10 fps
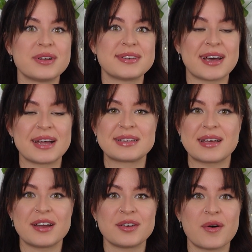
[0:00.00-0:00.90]
that
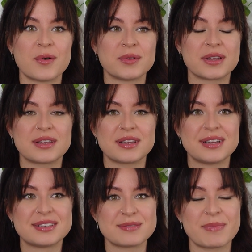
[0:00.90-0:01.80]
I know that
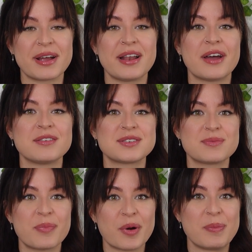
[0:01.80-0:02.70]
it's my life's
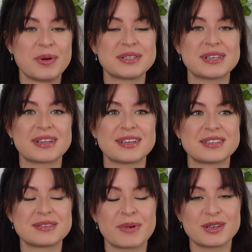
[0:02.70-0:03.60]
purpose, that
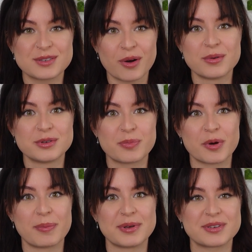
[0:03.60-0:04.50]
it's my soul's
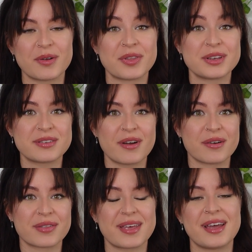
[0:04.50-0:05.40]
purpose on this
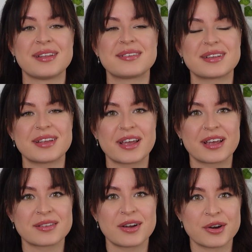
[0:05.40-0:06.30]
earth, and that I
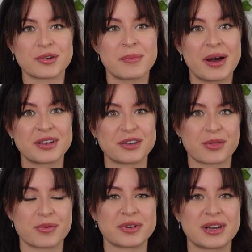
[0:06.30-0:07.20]
can earn money
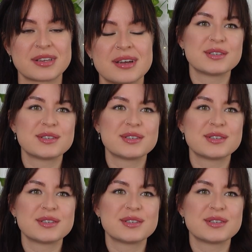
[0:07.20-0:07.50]
through that.